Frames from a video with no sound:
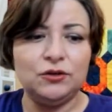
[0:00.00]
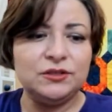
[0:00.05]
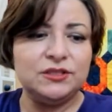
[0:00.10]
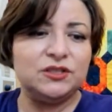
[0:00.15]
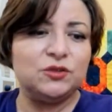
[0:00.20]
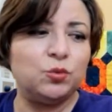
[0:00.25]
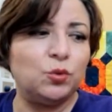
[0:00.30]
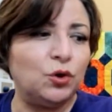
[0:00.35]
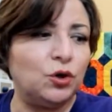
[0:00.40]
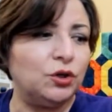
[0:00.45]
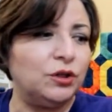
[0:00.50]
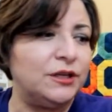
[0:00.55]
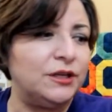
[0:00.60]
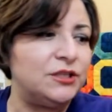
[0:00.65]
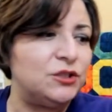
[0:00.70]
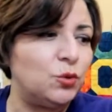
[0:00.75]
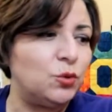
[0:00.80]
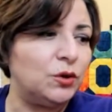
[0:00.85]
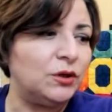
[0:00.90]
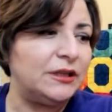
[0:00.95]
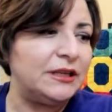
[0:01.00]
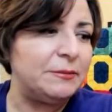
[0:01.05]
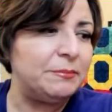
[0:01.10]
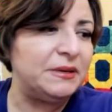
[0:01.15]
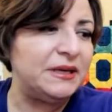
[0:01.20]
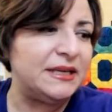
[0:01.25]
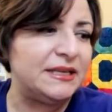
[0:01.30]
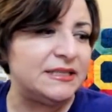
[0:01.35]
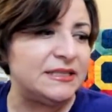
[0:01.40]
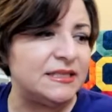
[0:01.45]
swirly twirly
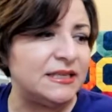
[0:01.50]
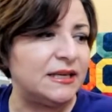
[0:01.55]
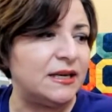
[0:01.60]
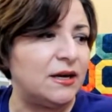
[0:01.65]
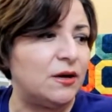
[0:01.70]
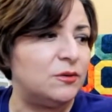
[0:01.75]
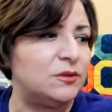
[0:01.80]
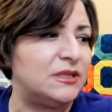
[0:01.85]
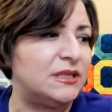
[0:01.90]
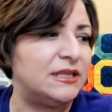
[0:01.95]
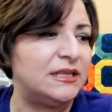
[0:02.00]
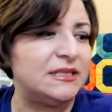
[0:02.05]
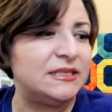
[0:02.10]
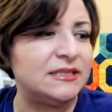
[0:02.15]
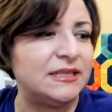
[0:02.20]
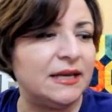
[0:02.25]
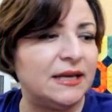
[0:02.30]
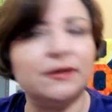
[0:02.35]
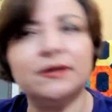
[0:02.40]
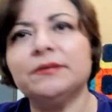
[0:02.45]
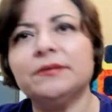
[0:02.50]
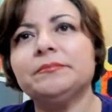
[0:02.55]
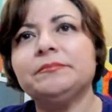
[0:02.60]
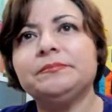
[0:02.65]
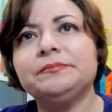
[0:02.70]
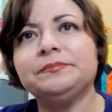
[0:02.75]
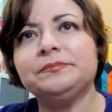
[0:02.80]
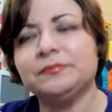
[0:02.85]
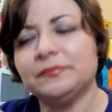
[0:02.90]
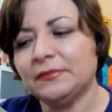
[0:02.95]
piece that goes in the center.
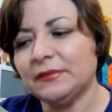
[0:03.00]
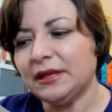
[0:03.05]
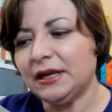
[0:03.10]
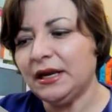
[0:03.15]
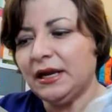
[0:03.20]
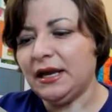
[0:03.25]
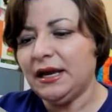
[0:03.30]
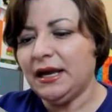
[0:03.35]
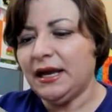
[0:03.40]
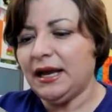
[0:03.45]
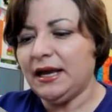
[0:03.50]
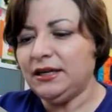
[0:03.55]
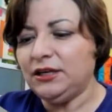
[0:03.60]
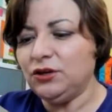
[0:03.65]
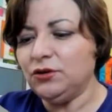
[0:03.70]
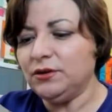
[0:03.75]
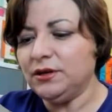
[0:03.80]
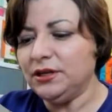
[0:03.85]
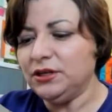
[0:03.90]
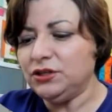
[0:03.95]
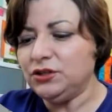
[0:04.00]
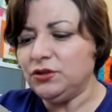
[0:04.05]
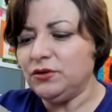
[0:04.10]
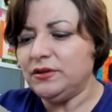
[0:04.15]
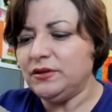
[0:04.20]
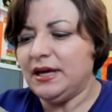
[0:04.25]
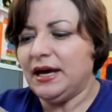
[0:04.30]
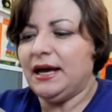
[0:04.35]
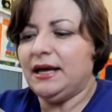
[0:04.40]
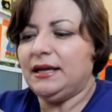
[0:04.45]
And you can do
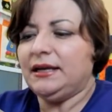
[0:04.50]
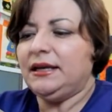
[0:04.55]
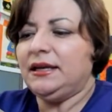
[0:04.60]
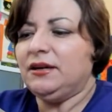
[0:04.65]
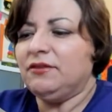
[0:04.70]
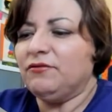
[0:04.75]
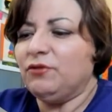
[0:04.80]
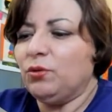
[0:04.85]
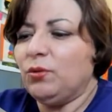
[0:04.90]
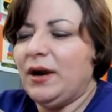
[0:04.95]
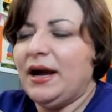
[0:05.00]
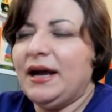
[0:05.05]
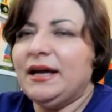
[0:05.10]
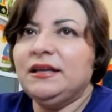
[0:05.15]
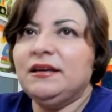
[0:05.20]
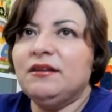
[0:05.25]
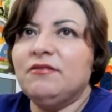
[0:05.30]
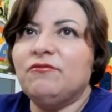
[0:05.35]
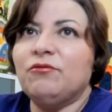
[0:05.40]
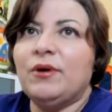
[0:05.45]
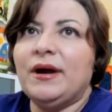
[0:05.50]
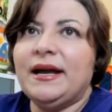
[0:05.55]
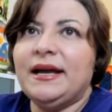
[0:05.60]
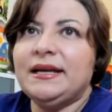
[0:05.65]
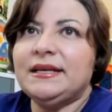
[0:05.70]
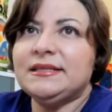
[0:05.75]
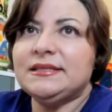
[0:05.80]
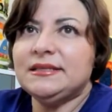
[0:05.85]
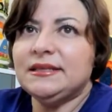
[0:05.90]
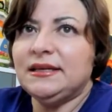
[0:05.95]
that in a variety of
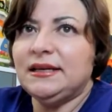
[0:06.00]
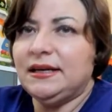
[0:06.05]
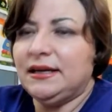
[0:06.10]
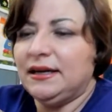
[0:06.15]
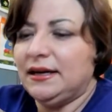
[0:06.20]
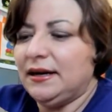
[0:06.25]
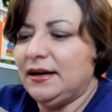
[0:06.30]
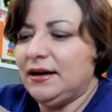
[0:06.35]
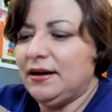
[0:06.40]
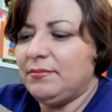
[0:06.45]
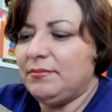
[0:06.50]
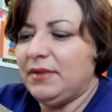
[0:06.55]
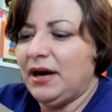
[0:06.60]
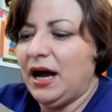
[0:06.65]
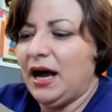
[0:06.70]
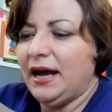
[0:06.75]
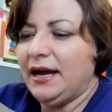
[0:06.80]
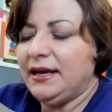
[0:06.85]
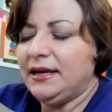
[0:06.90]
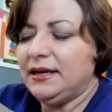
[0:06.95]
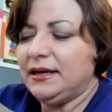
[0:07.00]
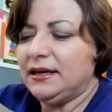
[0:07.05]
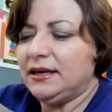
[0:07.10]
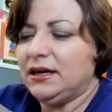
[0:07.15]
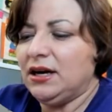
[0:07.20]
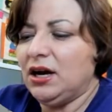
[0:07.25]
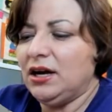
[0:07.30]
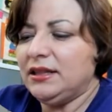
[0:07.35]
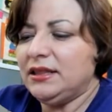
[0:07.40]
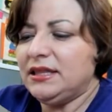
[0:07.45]
ways. I
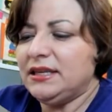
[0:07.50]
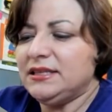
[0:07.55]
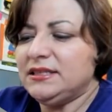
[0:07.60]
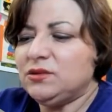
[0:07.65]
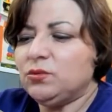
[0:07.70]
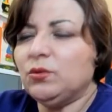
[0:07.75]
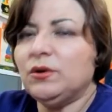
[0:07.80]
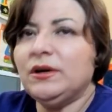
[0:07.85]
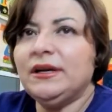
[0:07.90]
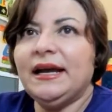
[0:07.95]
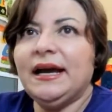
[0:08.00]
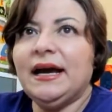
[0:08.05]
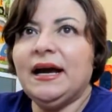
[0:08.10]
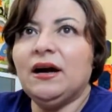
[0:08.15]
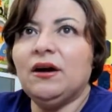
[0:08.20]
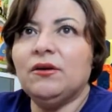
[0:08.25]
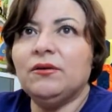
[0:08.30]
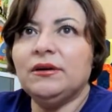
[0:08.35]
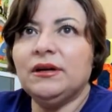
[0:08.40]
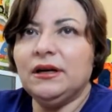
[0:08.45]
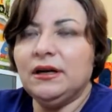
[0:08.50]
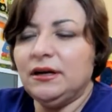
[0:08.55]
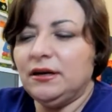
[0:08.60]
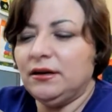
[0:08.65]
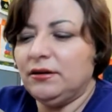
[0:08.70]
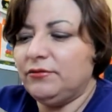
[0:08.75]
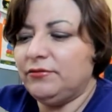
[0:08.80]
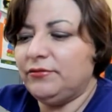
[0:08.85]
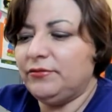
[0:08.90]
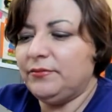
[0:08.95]
cut this one out
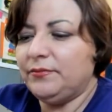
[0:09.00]
of